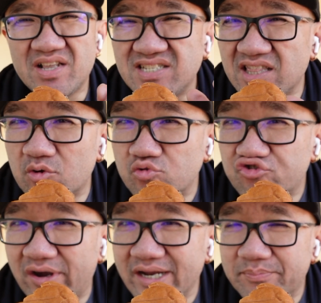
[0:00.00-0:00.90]
It's a little
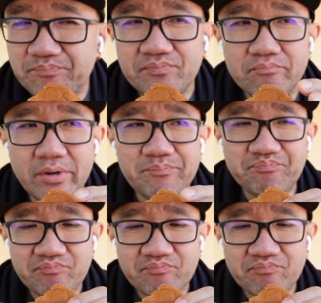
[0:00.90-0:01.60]
dried, but